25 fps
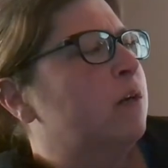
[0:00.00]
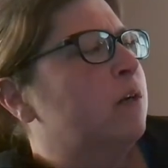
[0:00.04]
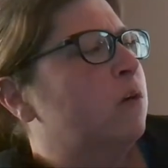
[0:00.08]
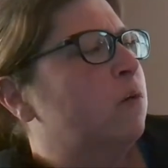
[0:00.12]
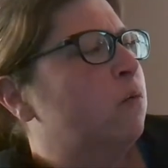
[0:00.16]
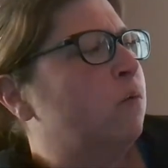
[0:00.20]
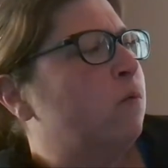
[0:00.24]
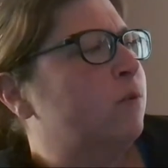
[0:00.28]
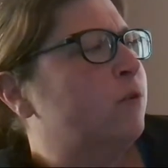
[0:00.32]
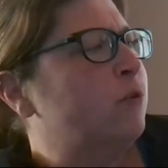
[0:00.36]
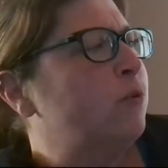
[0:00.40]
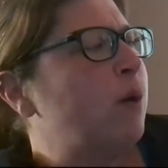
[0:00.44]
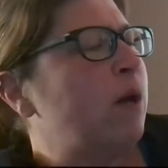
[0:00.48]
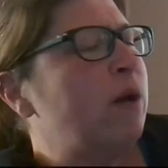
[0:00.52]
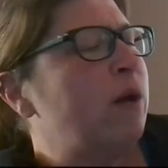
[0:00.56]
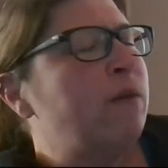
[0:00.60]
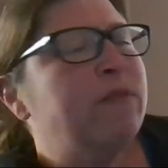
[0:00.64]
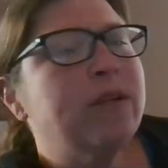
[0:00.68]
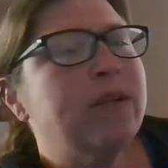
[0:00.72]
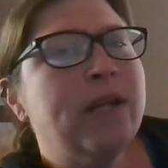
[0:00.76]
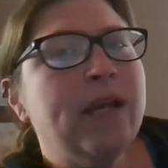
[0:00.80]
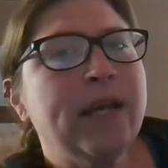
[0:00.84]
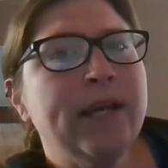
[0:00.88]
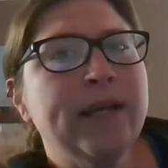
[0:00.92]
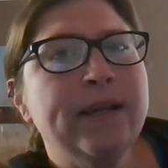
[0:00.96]
Well, do I have a
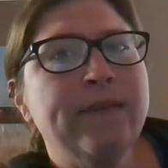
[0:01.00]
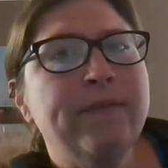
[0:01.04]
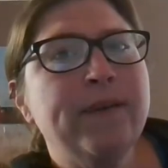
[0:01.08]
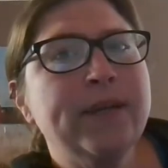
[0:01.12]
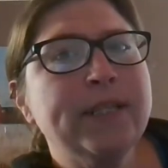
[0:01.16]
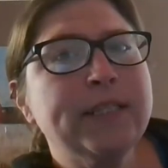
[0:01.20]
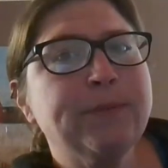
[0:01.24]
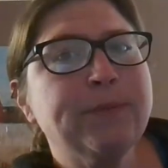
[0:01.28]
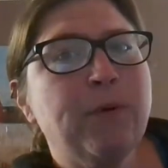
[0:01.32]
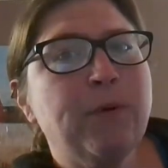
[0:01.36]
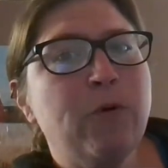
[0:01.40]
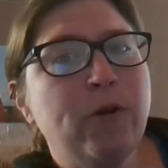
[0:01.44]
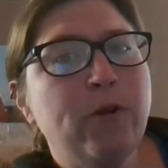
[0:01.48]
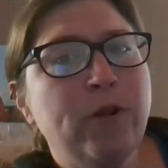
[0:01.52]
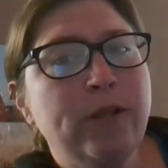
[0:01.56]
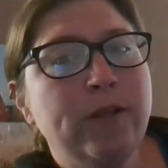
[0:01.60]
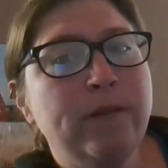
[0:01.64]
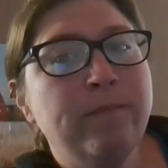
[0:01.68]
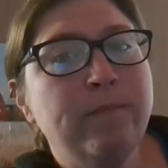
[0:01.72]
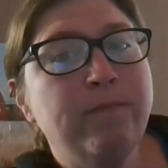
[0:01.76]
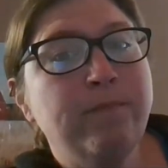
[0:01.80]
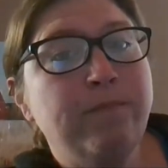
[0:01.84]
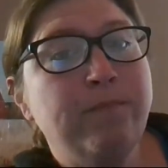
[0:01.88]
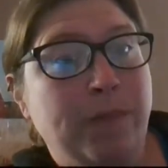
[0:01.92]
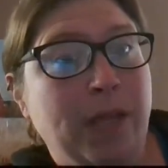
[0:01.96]
negative exponent?
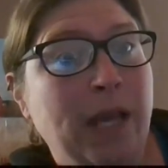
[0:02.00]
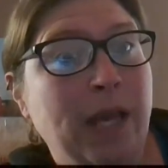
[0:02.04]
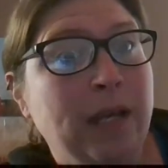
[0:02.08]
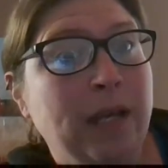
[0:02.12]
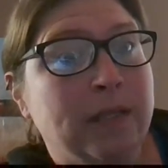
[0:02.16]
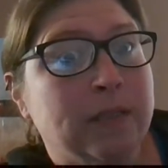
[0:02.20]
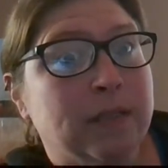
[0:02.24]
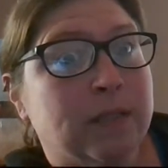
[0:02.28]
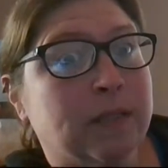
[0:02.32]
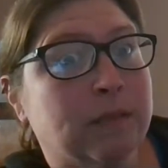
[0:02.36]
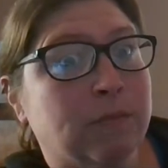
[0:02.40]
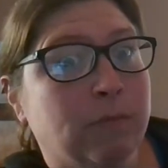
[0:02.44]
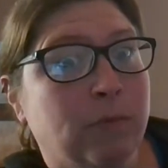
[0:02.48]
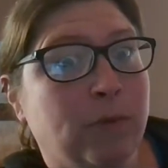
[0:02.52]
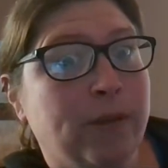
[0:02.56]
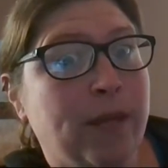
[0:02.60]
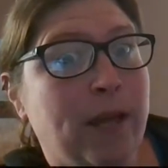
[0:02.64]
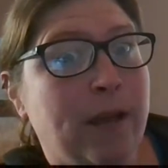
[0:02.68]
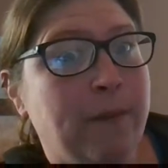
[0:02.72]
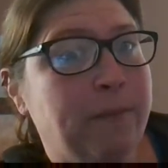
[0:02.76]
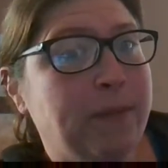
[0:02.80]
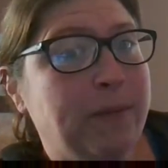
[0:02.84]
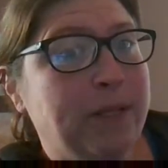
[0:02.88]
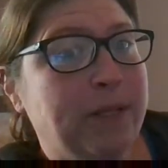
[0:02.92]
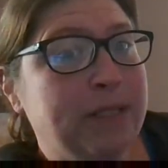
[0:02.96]
Yes. Well,
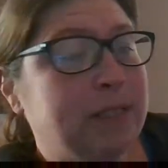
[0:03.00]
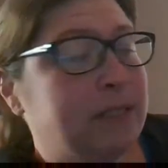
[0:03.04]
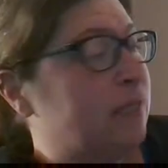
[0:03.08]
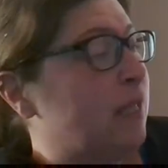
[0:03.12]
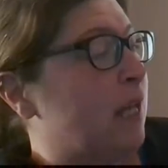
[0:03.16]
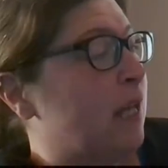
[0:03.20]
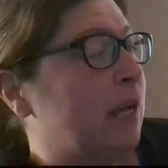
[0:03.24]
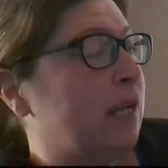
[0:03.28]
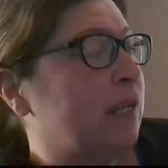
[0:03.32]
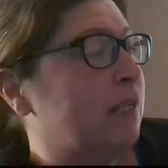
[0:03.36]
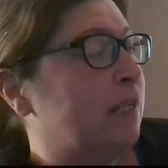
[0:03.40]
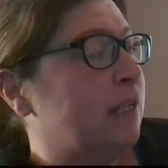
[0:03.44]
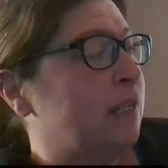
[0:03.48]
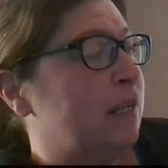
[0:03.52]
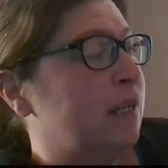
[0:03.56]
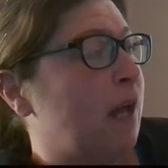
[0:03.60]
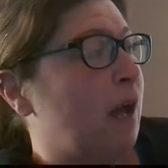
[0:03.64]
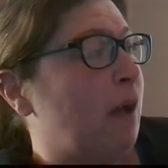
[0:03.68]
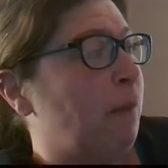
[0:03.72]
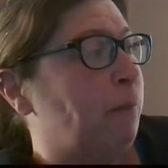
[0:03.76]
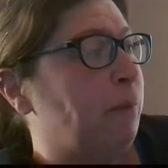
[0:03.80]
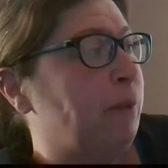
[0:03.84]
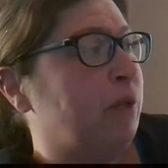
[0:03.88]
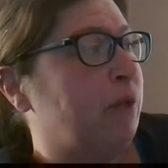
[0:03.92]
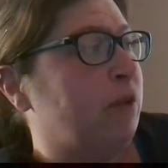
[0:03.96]
that means that
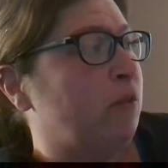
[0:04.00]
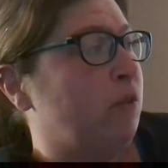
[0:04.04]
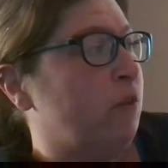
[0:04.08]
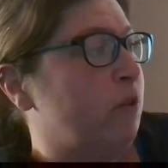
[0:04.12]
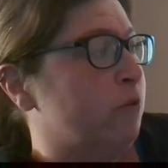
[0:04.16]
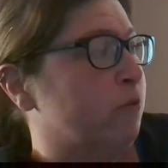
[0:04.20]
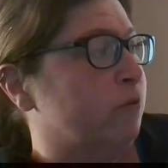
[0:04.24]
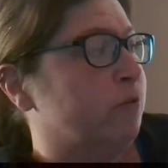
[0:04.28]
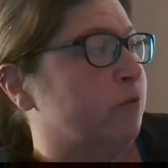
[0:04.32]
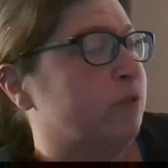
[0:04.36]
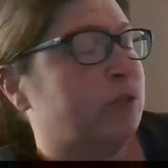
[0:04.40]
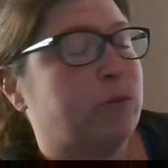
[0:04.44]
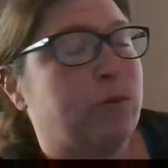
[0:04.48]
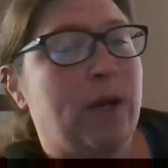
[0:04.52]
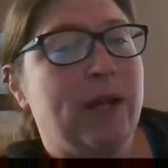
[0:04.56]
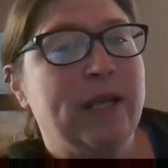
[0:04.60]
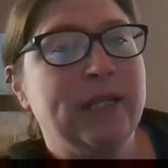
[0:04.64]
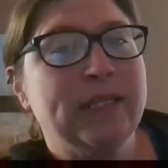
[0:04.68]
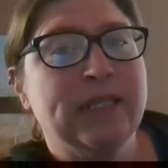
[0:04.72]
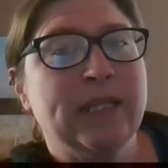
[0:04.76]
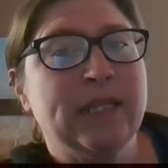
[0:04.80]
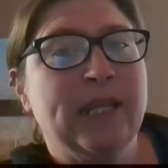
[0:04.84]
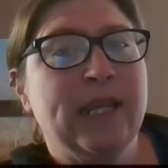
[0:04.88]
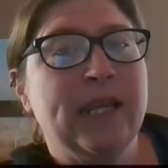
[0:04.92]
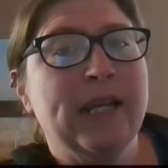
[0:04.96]
cannot be closed, right?
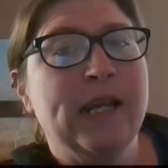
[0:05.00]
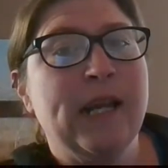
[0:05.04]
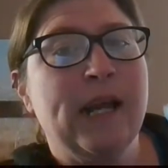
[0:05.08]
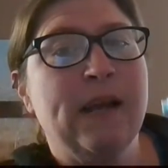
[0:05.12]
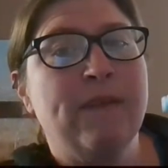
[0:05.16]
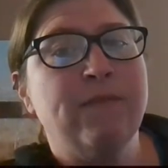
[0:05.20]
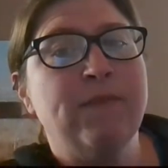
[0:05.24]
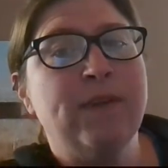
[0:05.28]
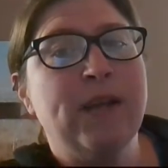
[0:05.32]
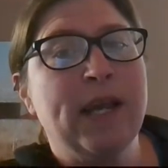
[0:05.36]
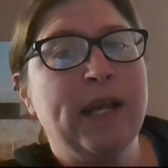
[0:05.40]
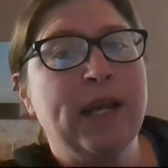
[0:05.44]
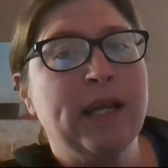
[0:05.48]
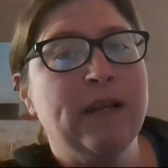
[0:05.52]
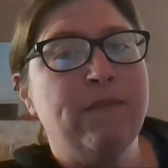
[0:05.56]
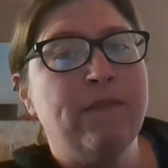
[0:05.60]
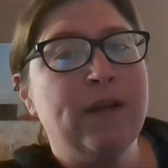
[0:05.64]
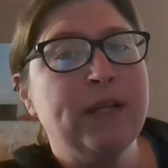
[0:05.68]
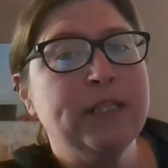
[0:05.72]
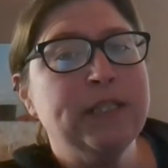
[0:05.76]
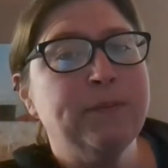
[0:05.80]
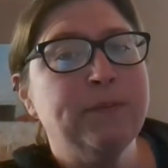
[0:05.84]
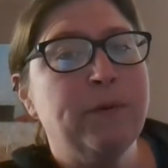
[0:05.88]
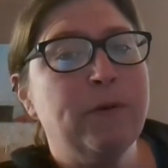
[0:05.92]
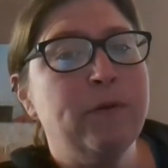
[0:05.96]
Because I can't have negative
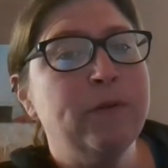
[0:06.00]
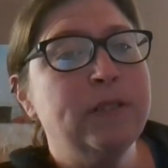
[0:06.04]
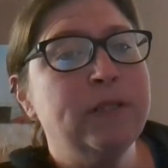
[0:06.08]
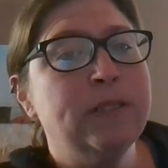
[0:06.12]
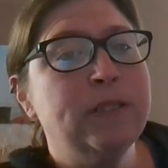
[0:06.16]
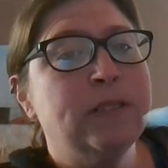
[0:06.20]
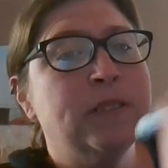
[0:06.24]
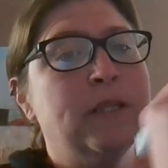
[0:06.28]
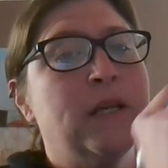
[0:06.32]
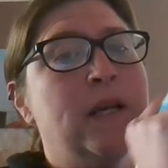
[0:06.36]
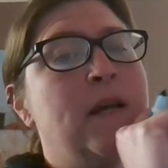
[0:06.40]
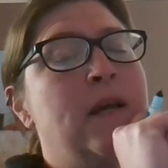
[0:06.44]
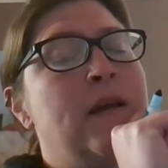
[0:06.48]
exponents.